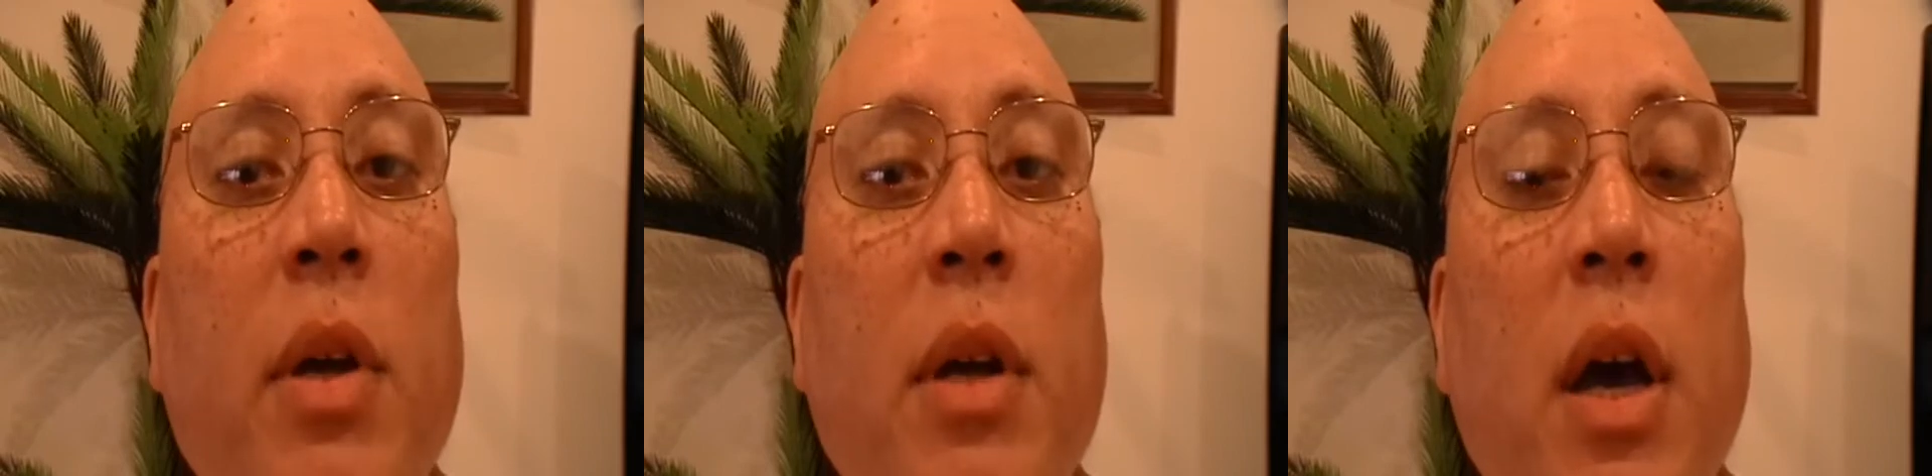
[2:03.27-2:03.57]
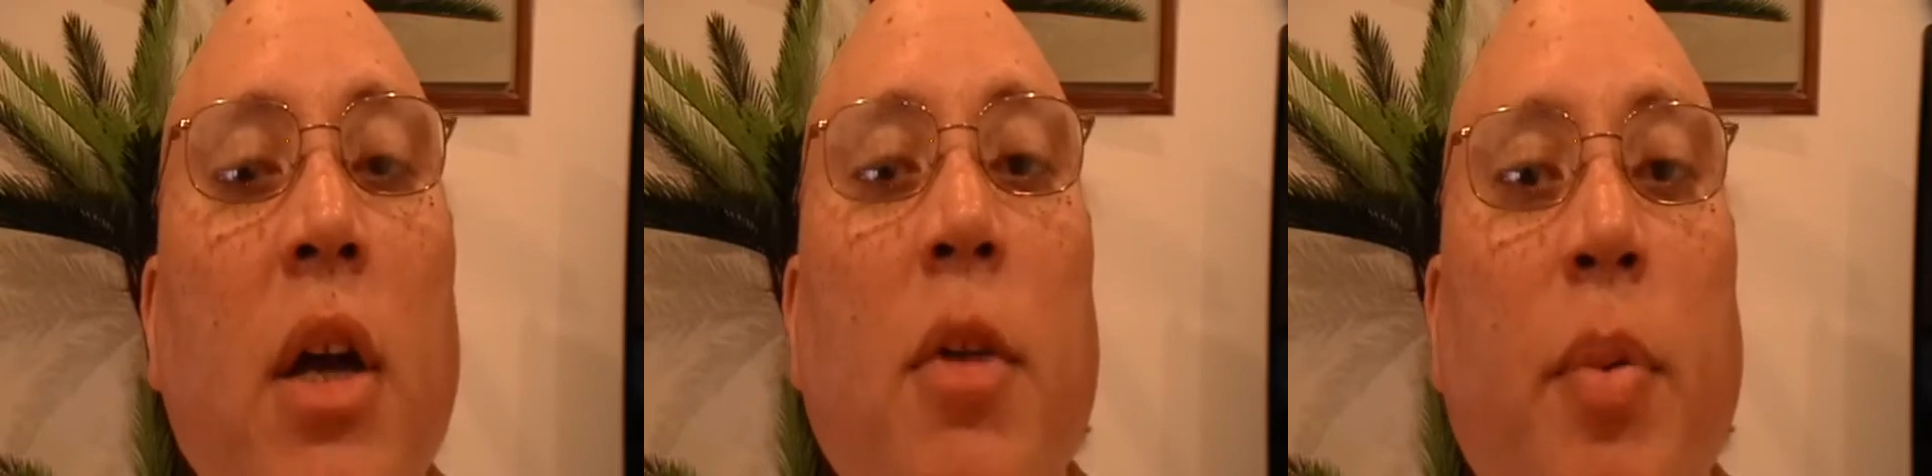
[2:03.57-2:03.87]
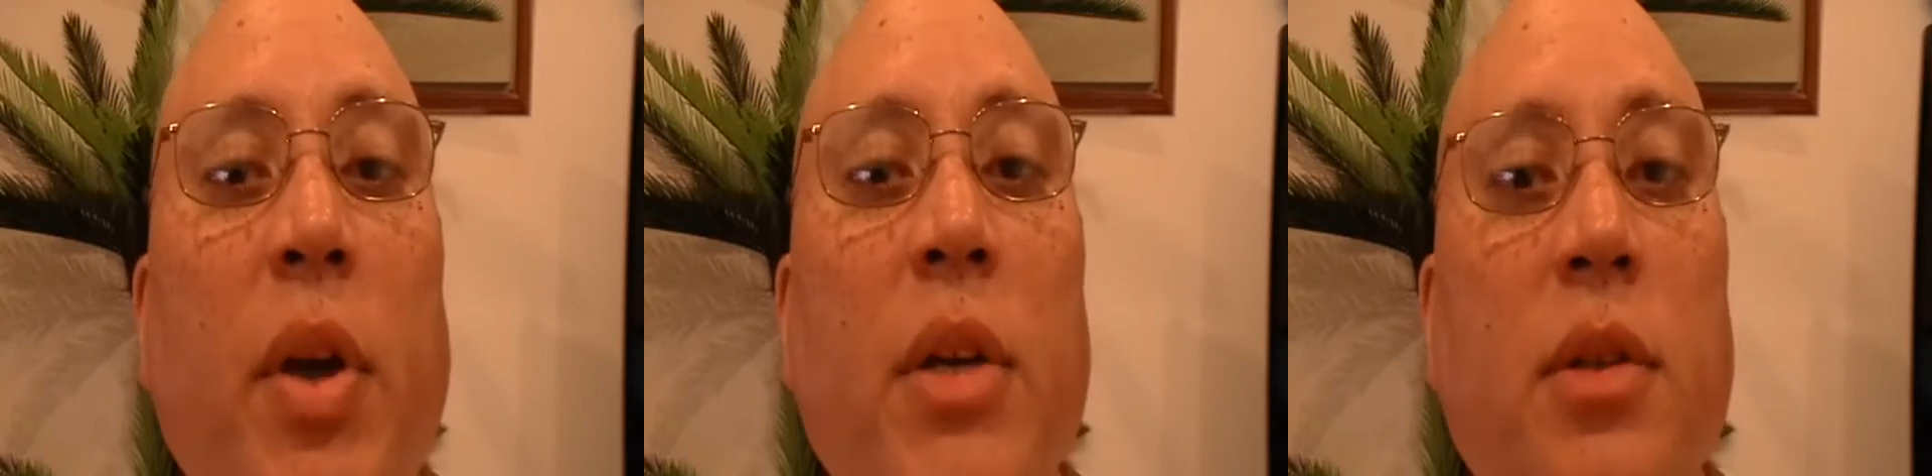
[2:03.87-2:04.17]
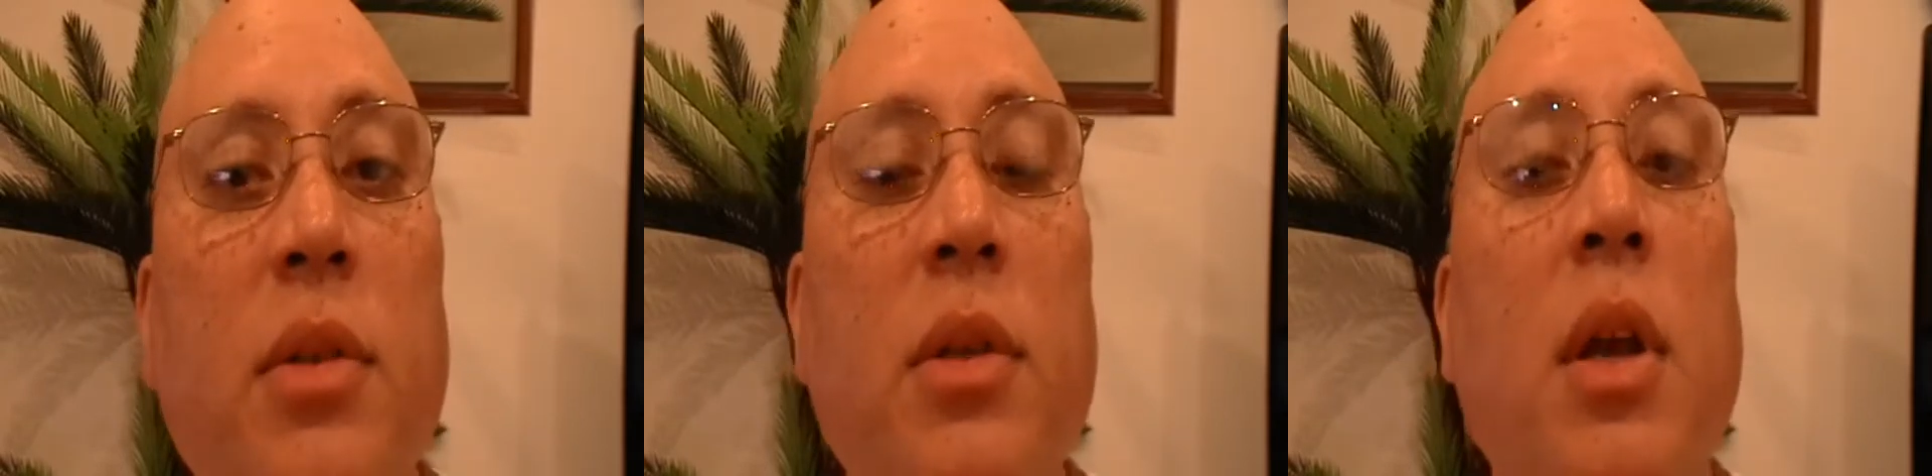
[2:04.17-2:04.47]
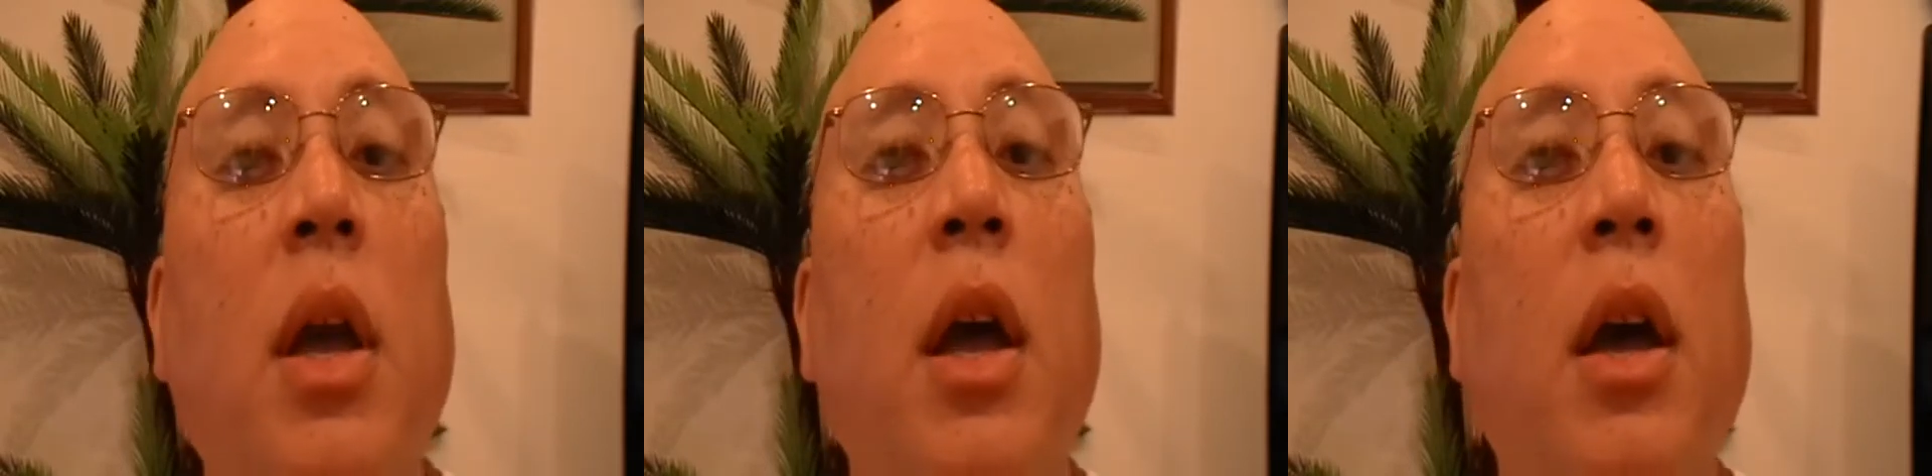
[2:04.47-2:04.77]
in other places.
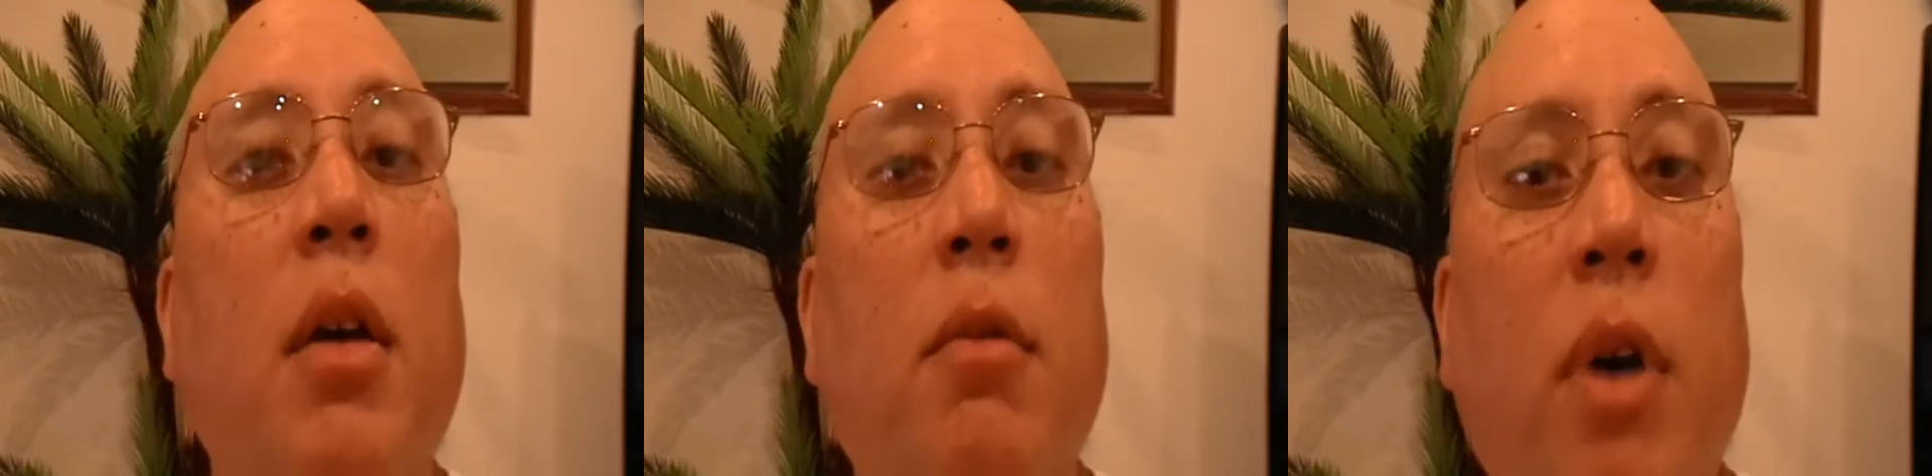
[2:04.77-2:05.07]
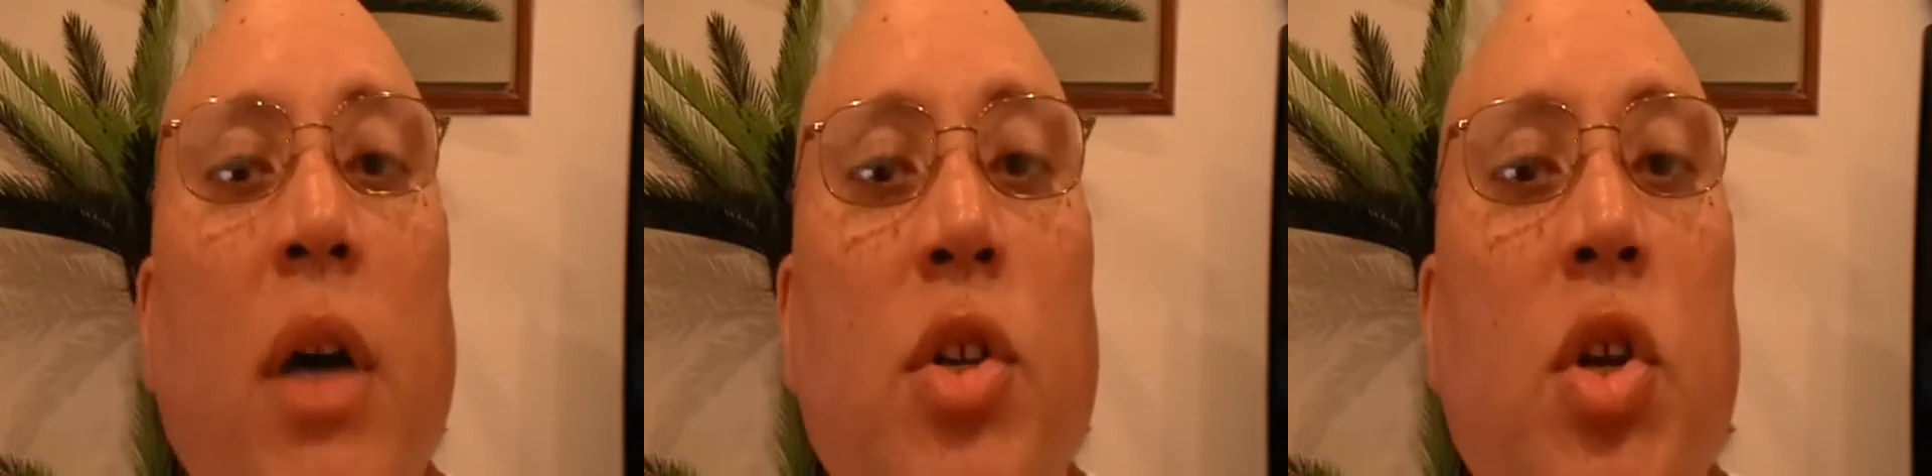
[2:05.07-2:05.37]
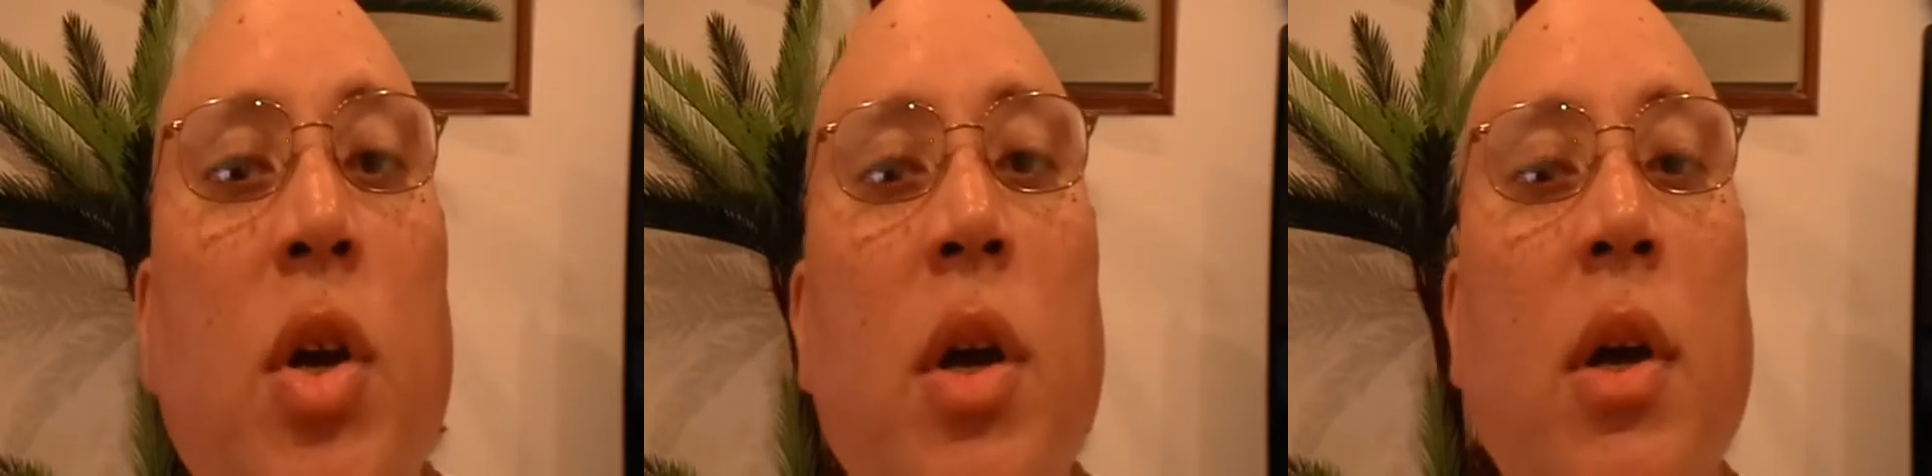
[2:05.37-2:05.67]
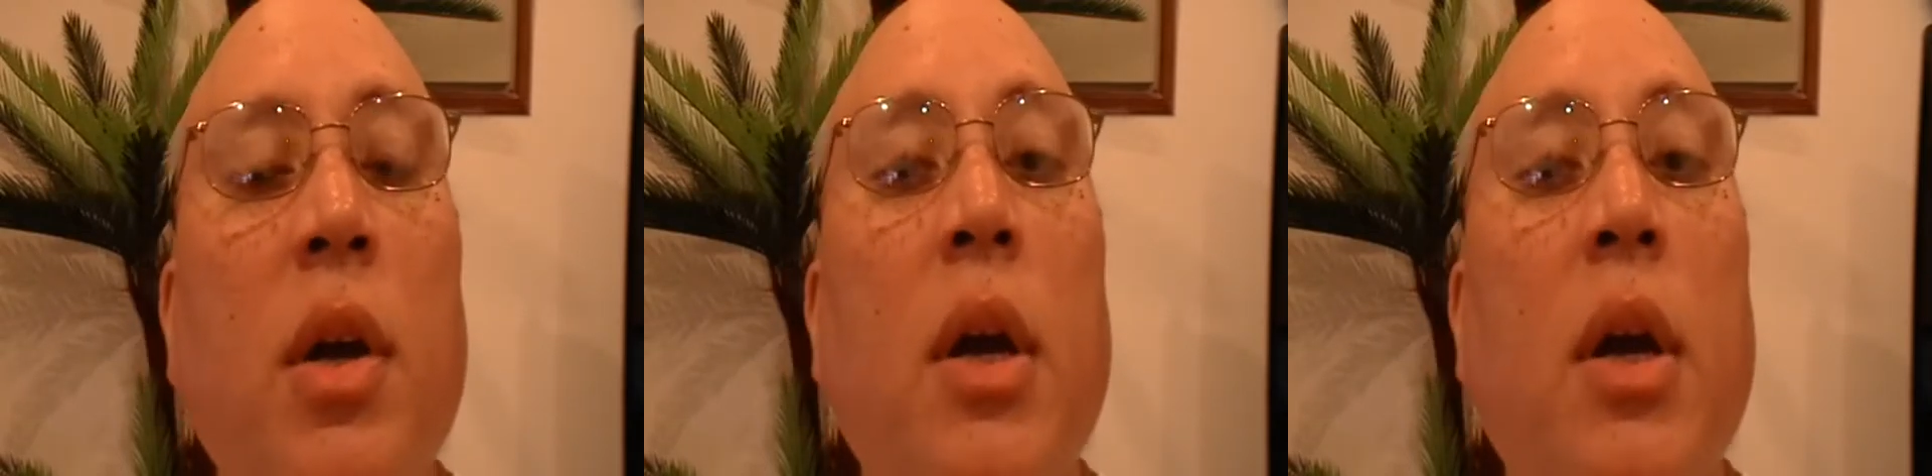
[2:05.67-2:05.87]
Russia,